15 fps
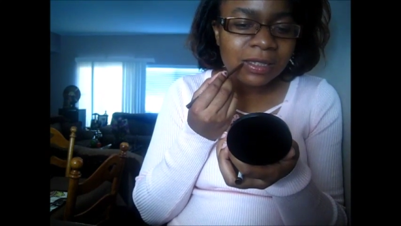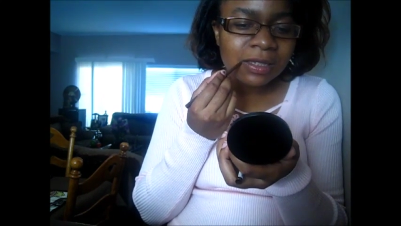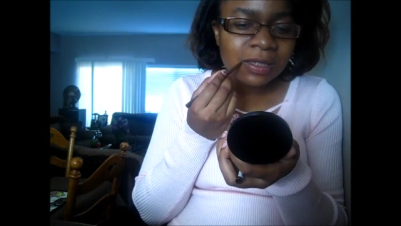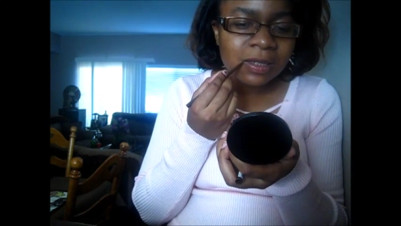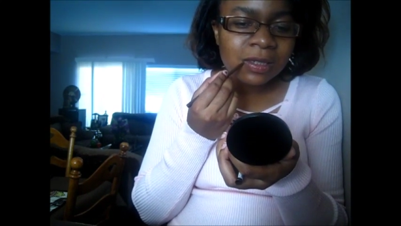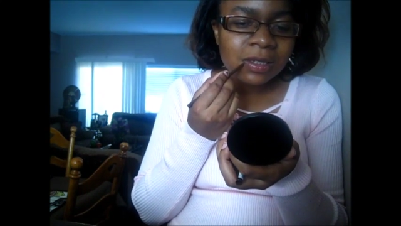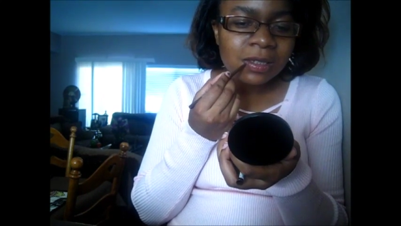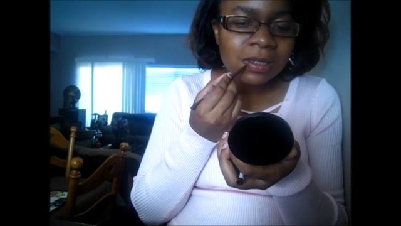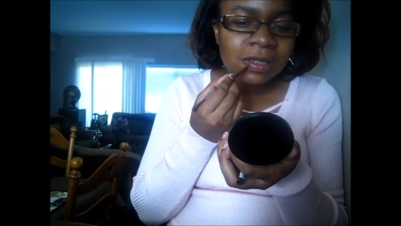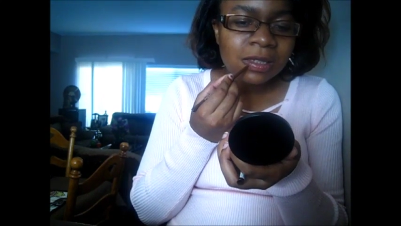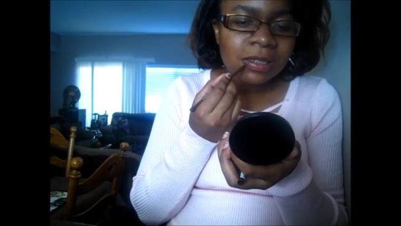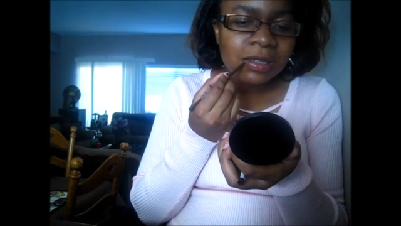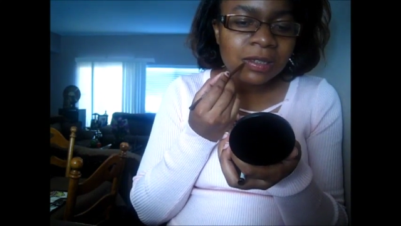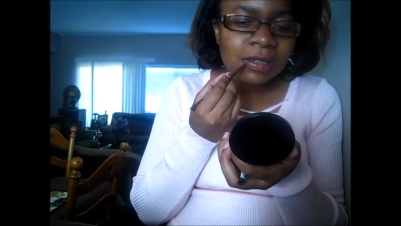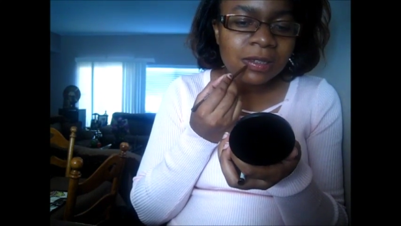
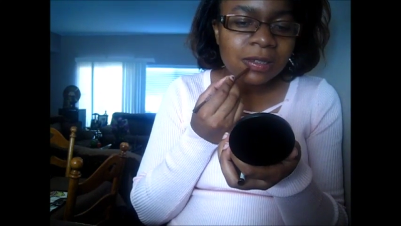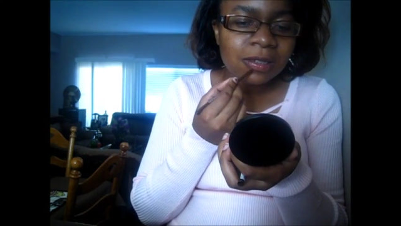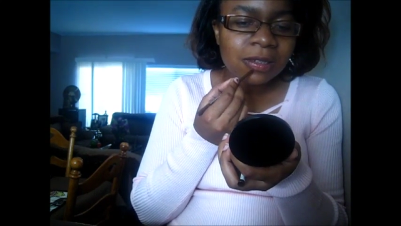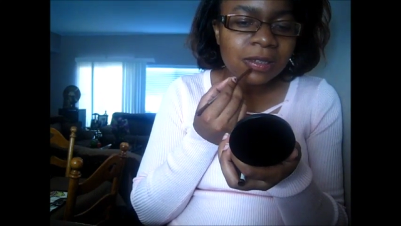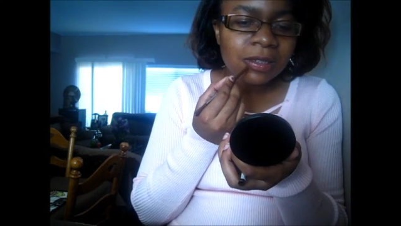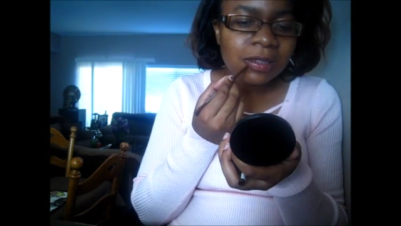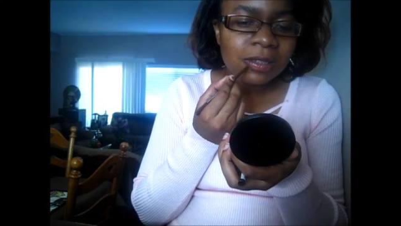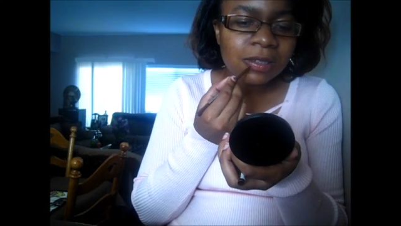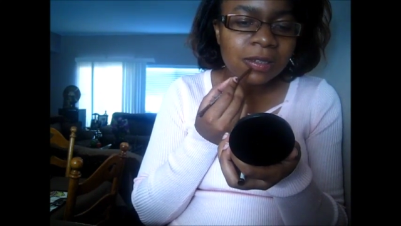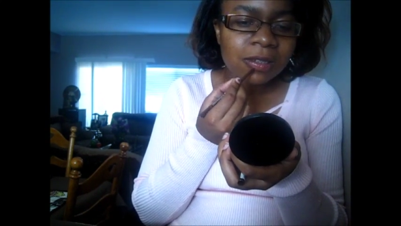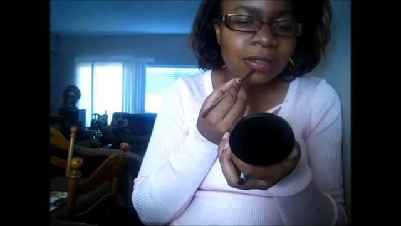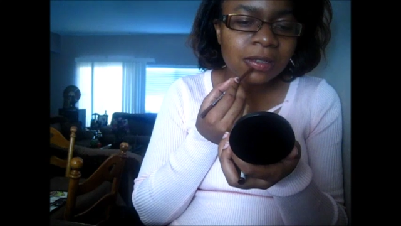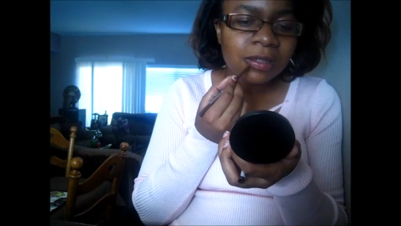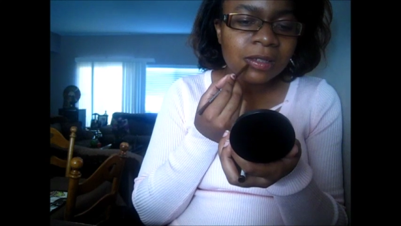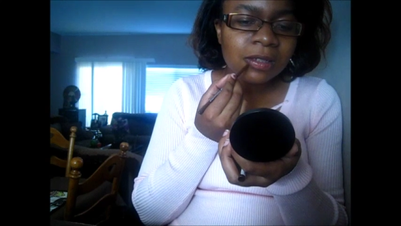
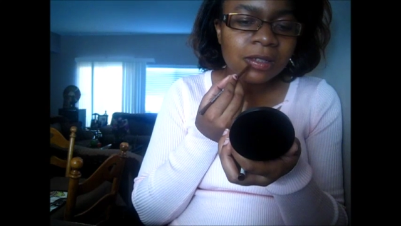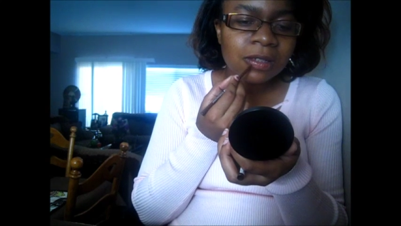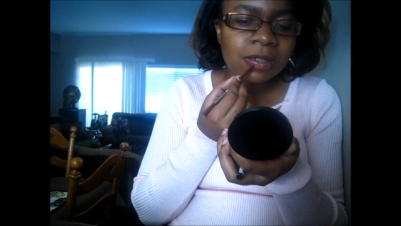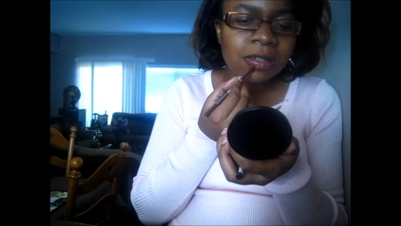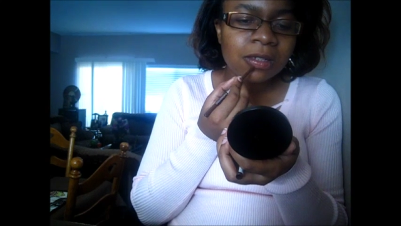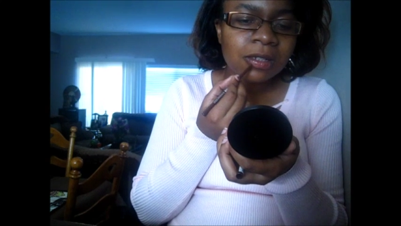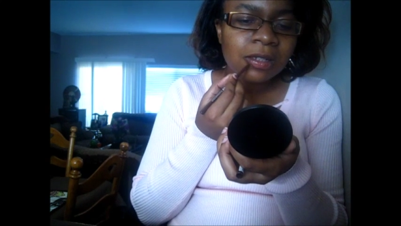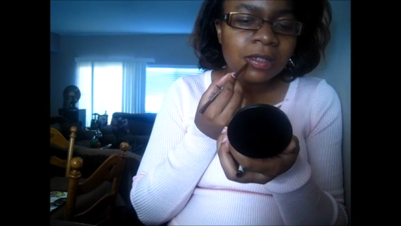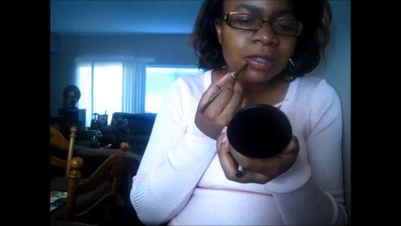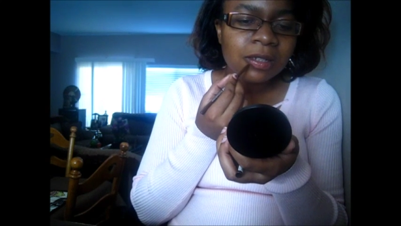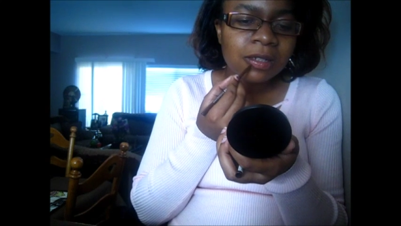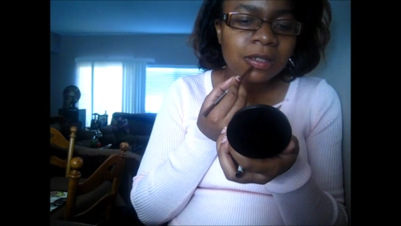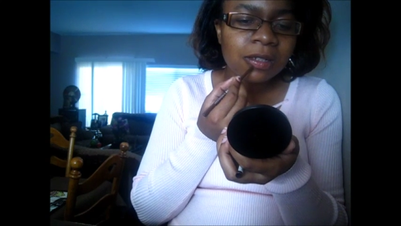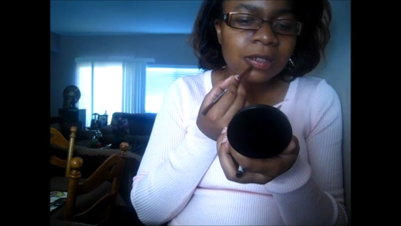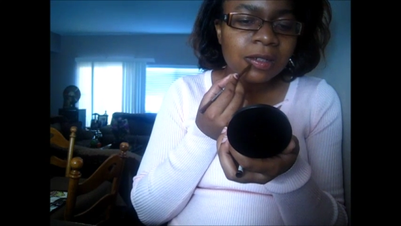
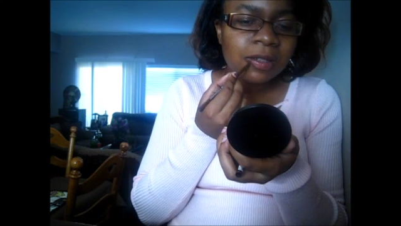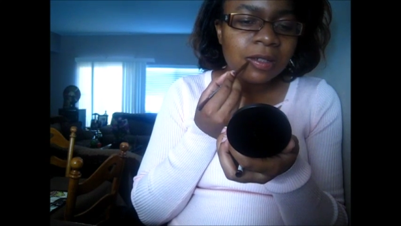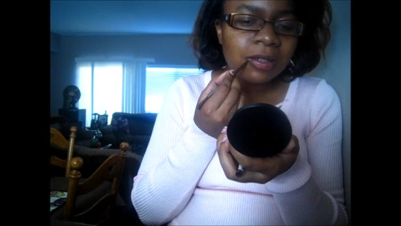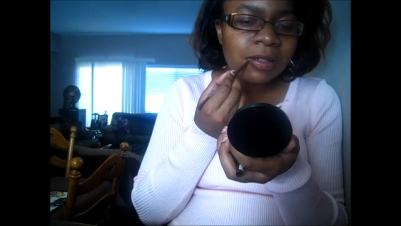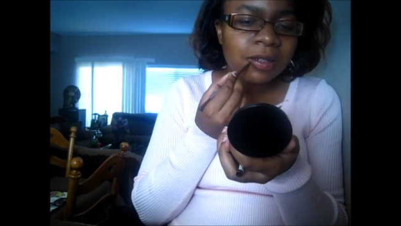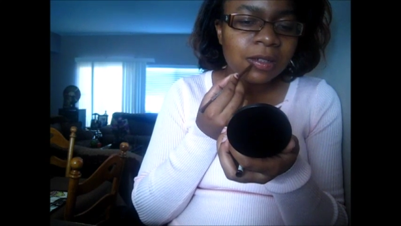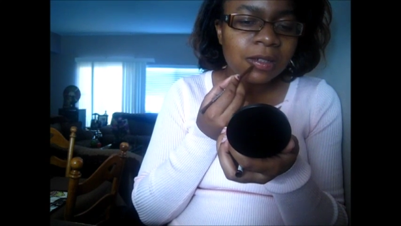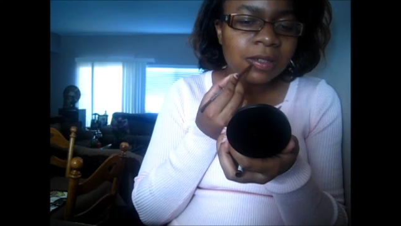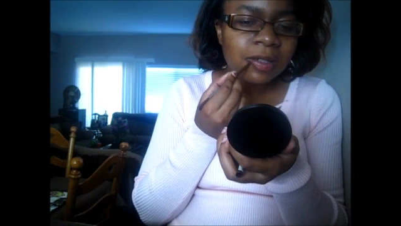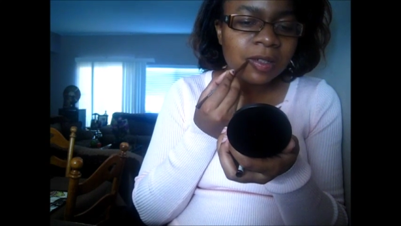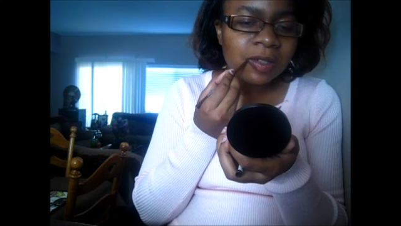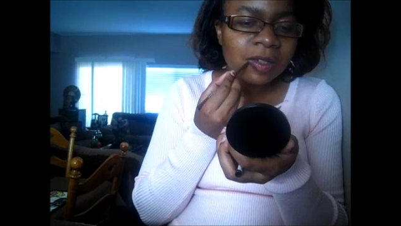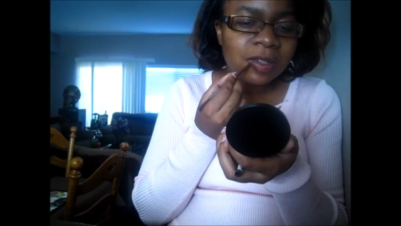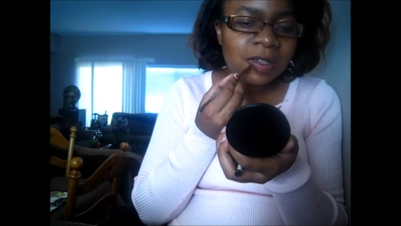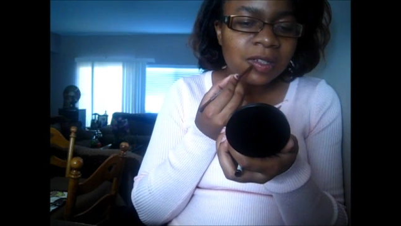
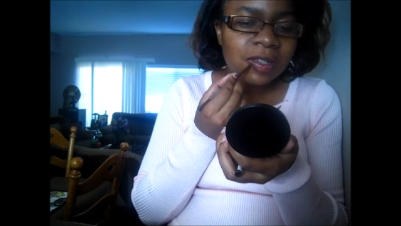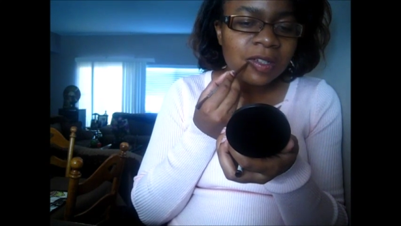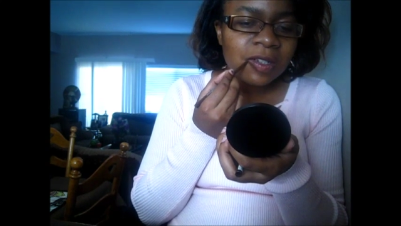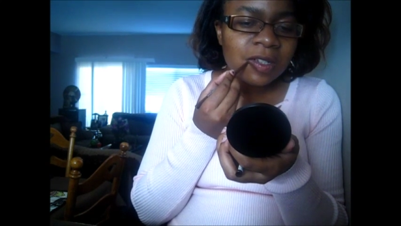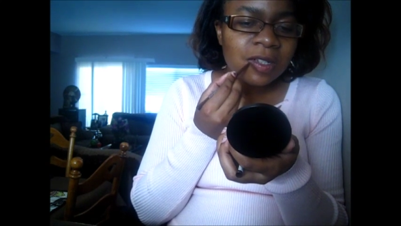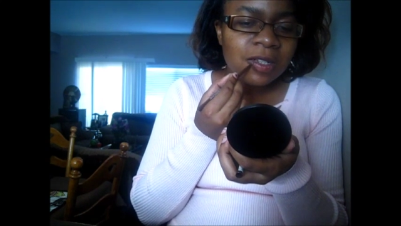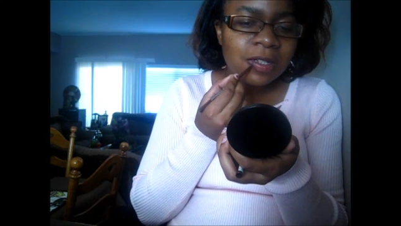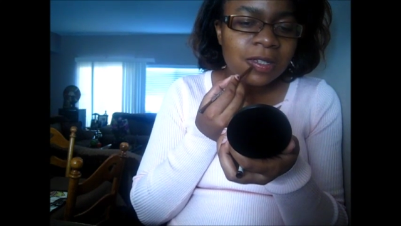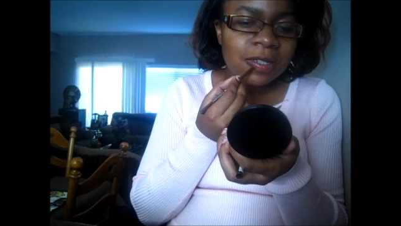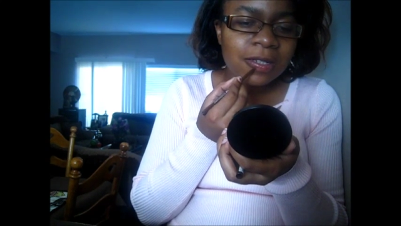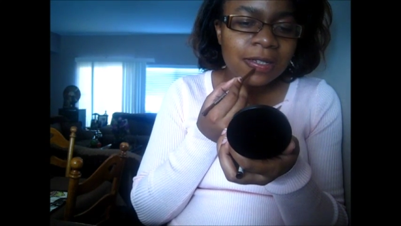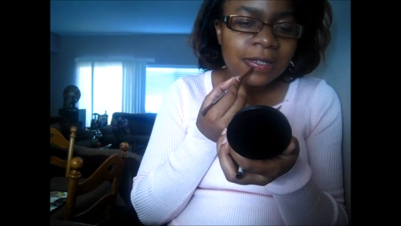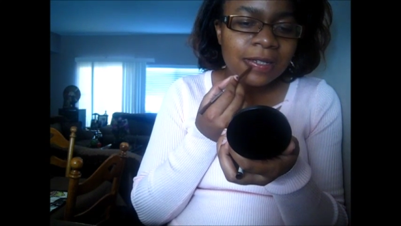(silence)